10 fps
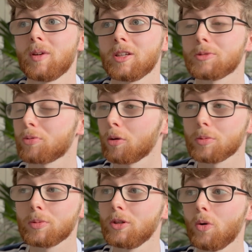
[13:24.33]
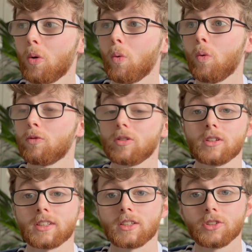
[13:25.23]
it's probably not
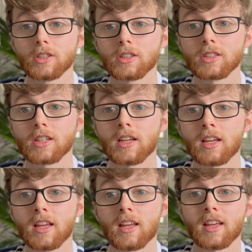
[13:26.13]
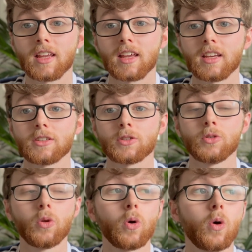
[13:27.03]
overly dangerous. It's
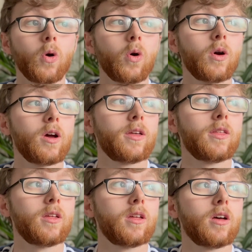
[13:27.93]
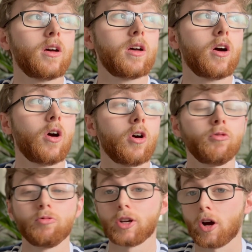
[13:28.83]
not
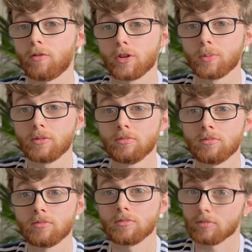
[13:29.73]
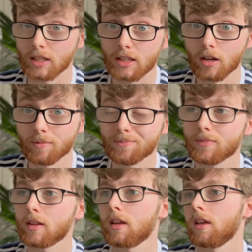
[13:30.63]
unrecoverable either.
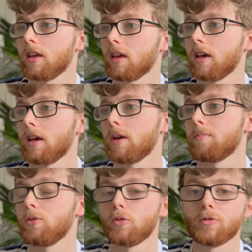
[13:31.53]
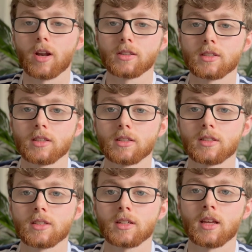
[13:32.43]
For
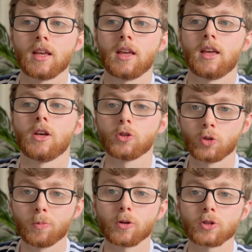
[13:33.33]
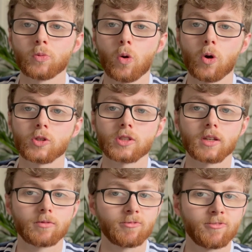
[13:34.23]
instance, super
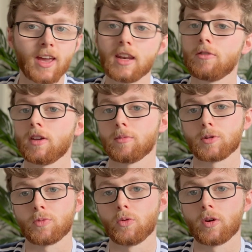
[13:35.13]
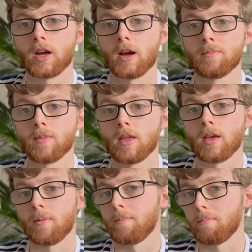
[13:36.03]
squats, very famous program.
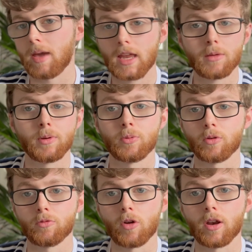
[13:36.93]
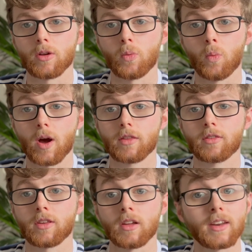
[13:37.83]
Many people have run it
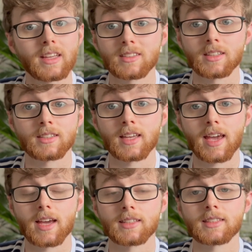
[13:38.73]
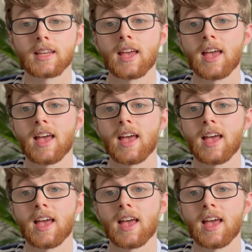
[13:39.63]
with great success,